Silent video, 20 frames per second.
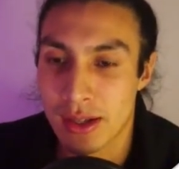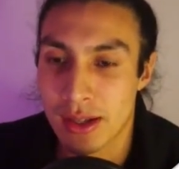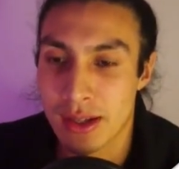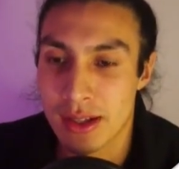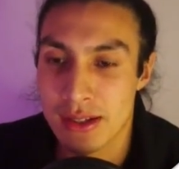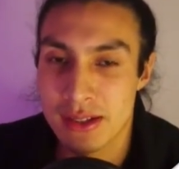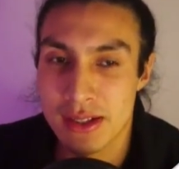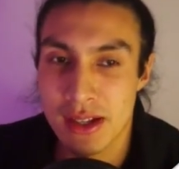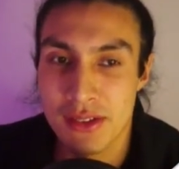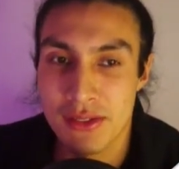Let's
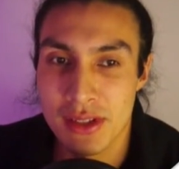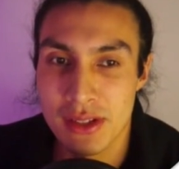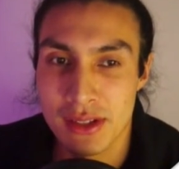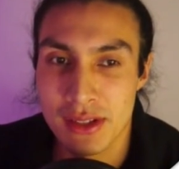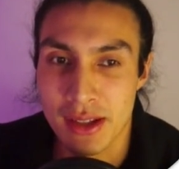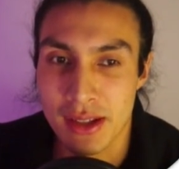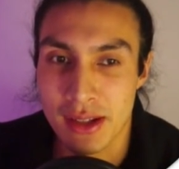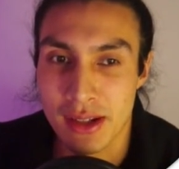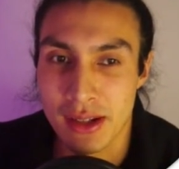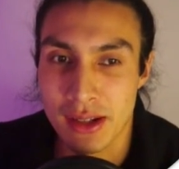dive into
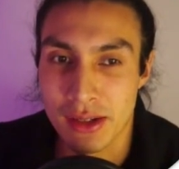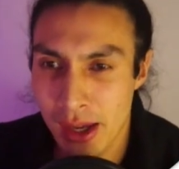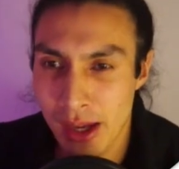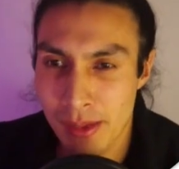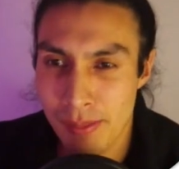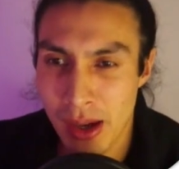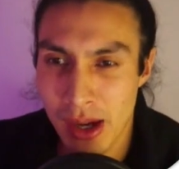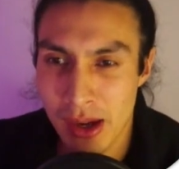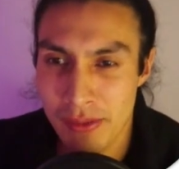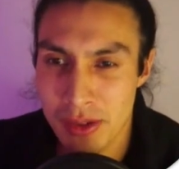that a little bit.
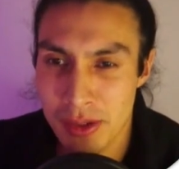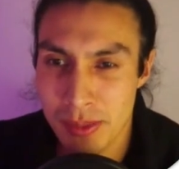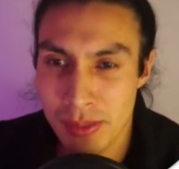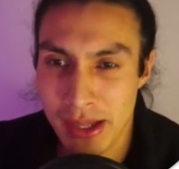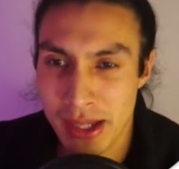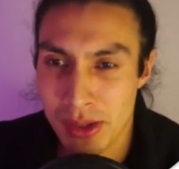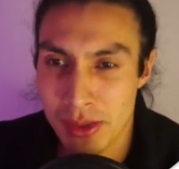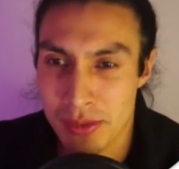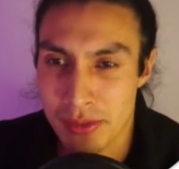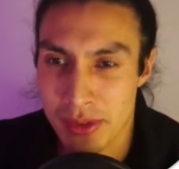After playing
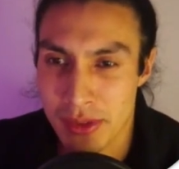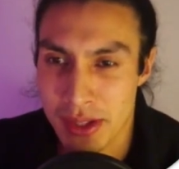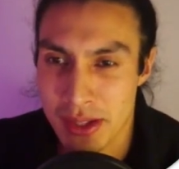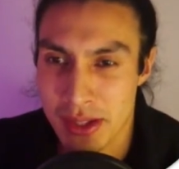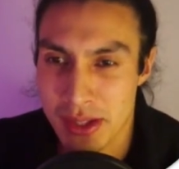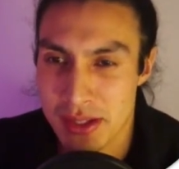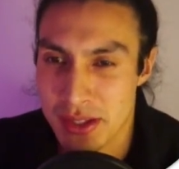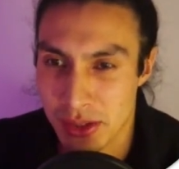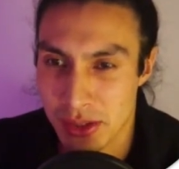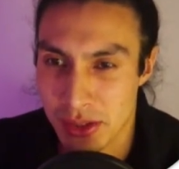with this,
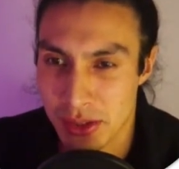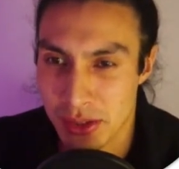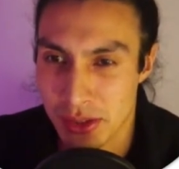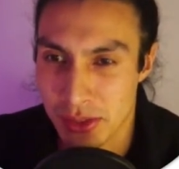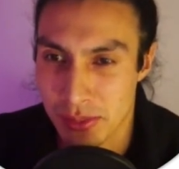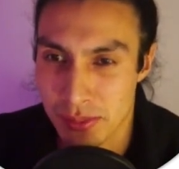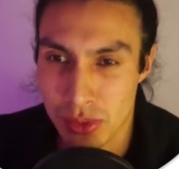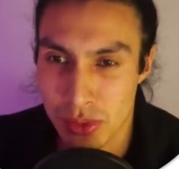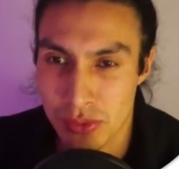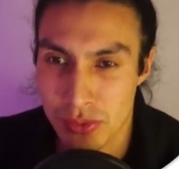you can
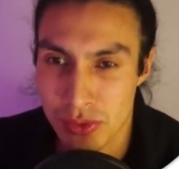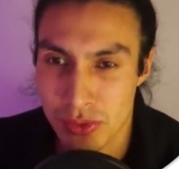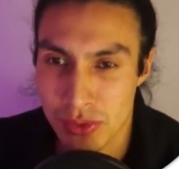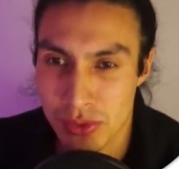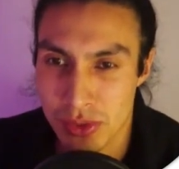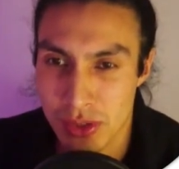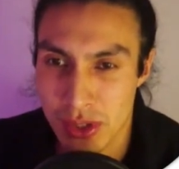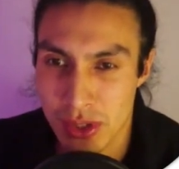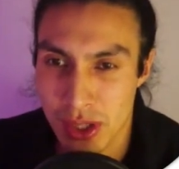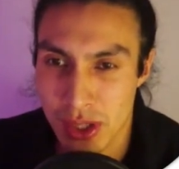move
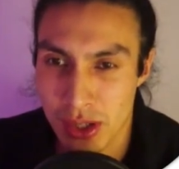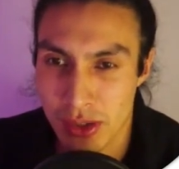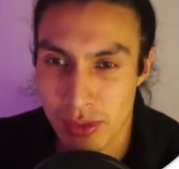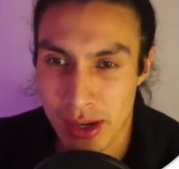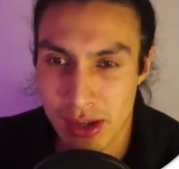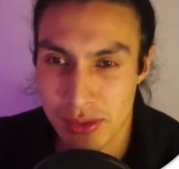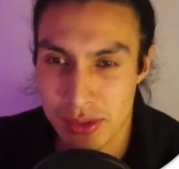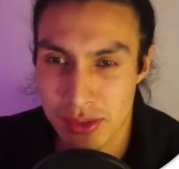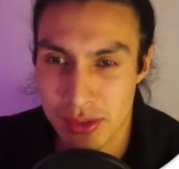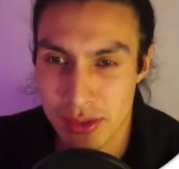stuff around,
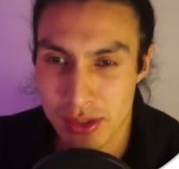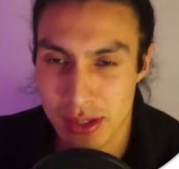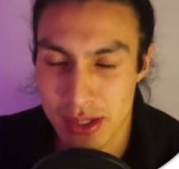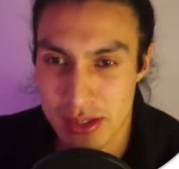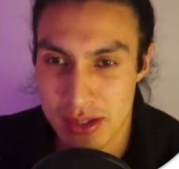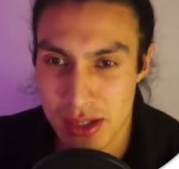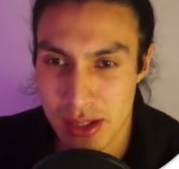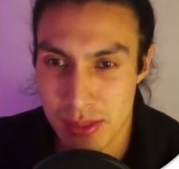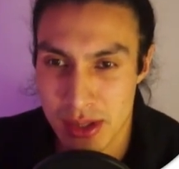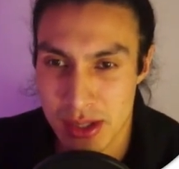delete this
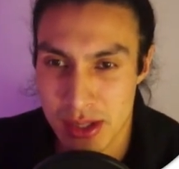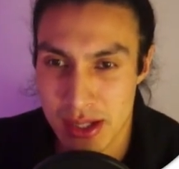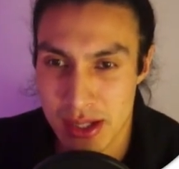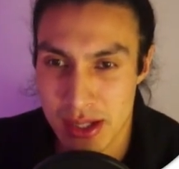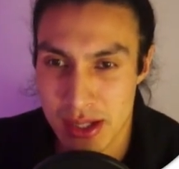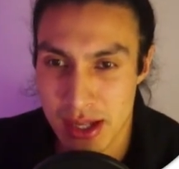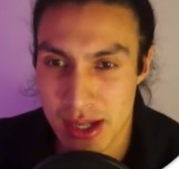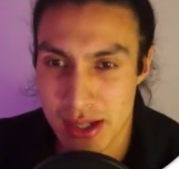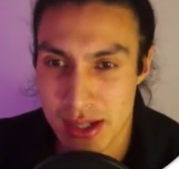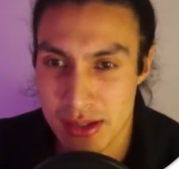dummy
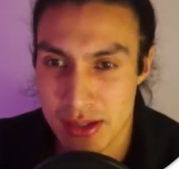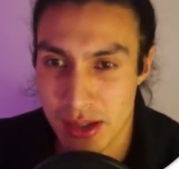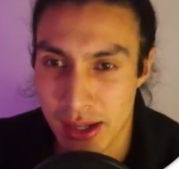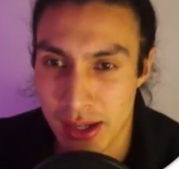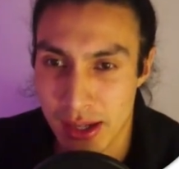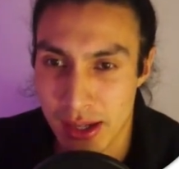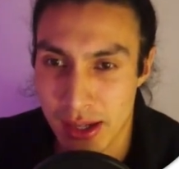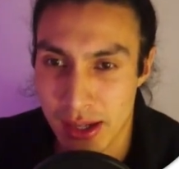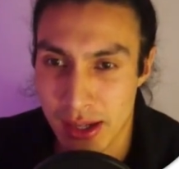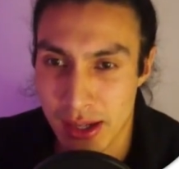data,
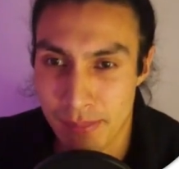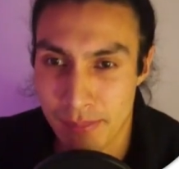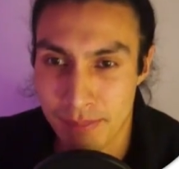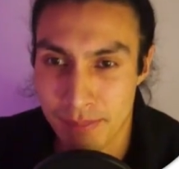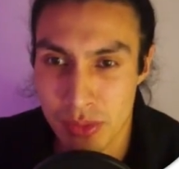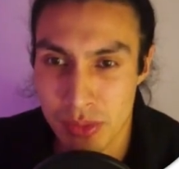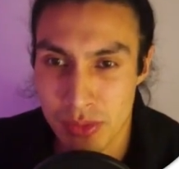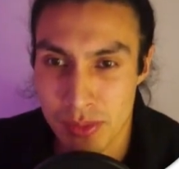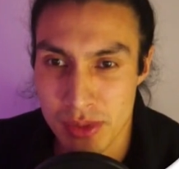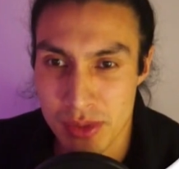and move them
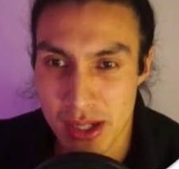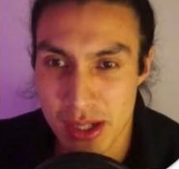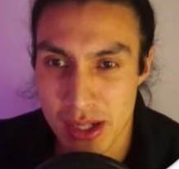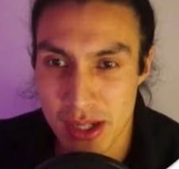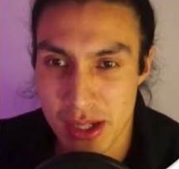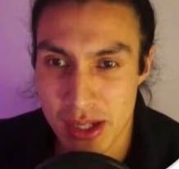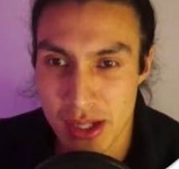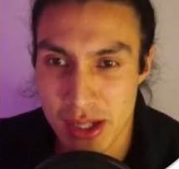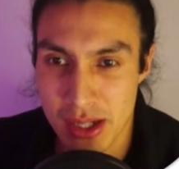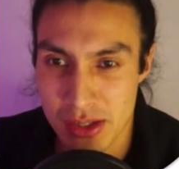from stage to
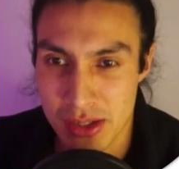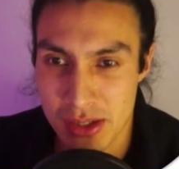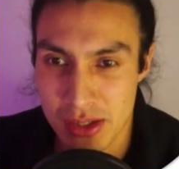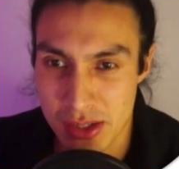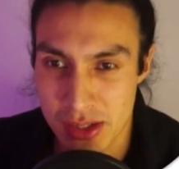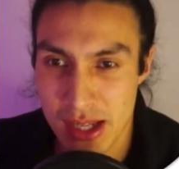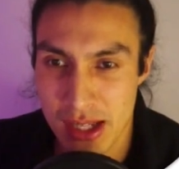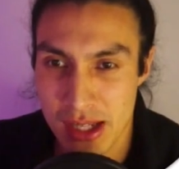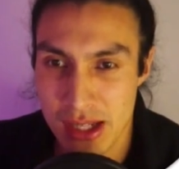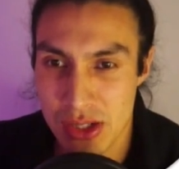
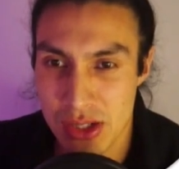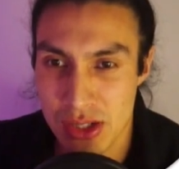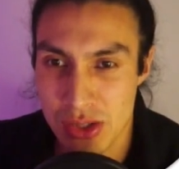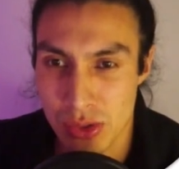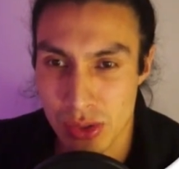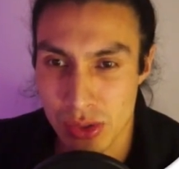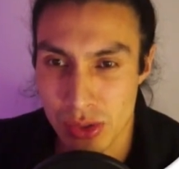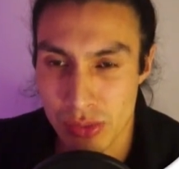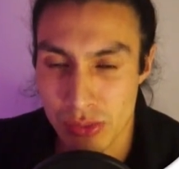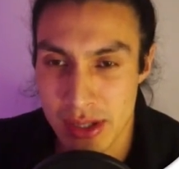stage, or
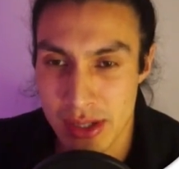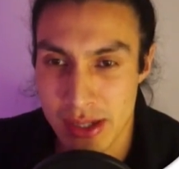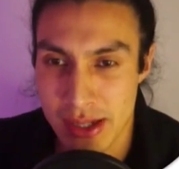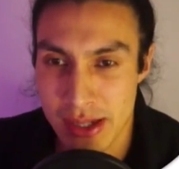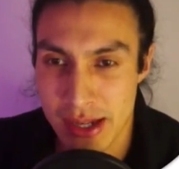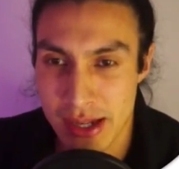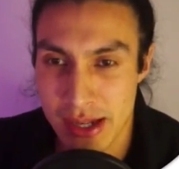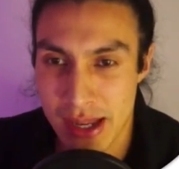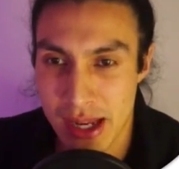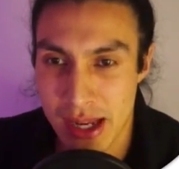
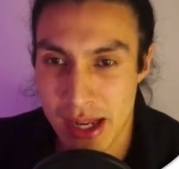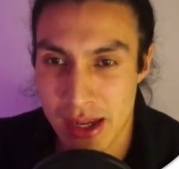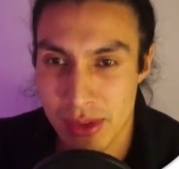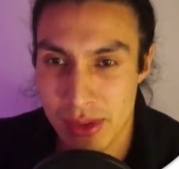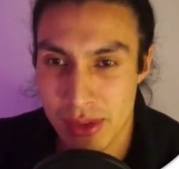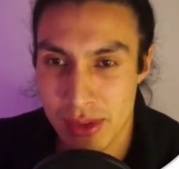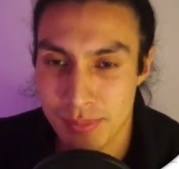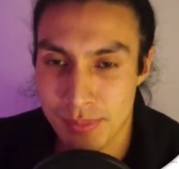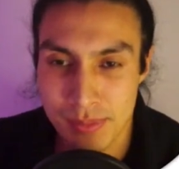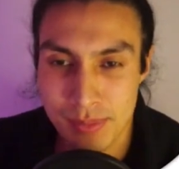rename the
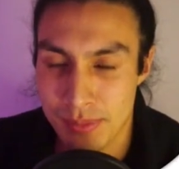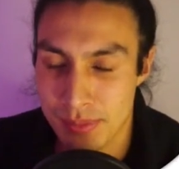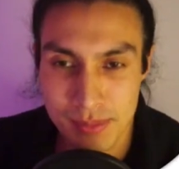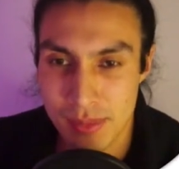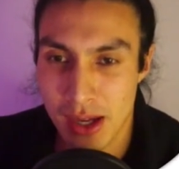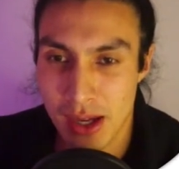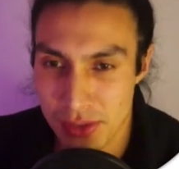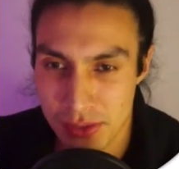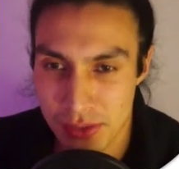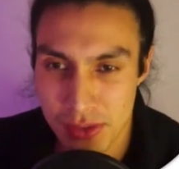thing.
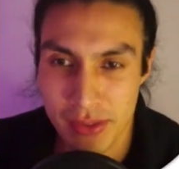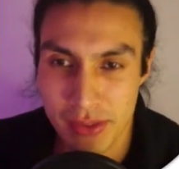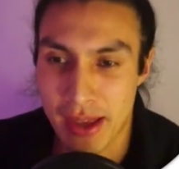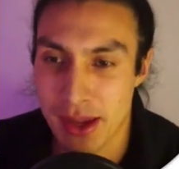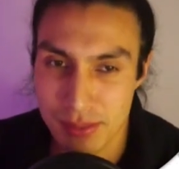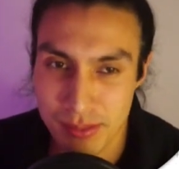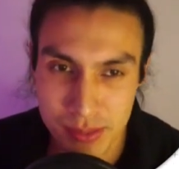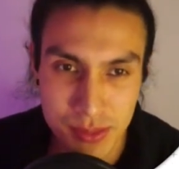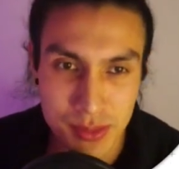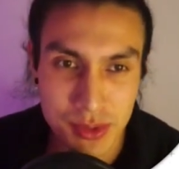After you've done that,
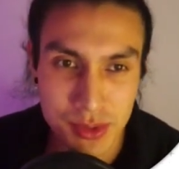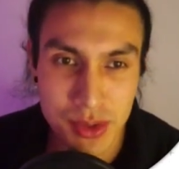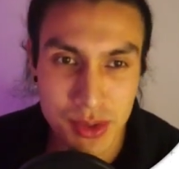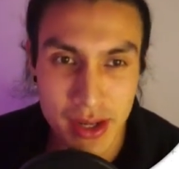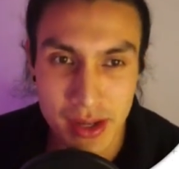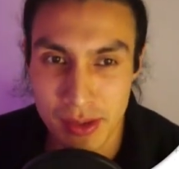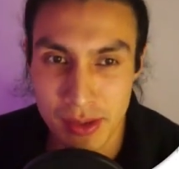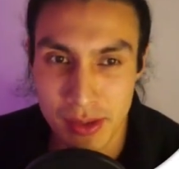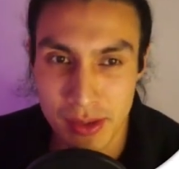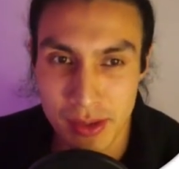scroll down a
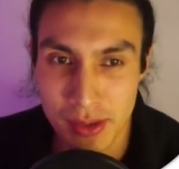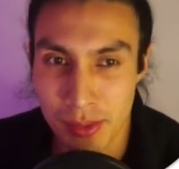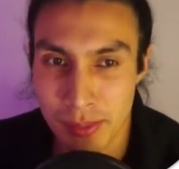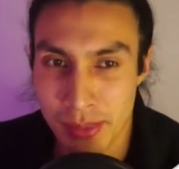little bit.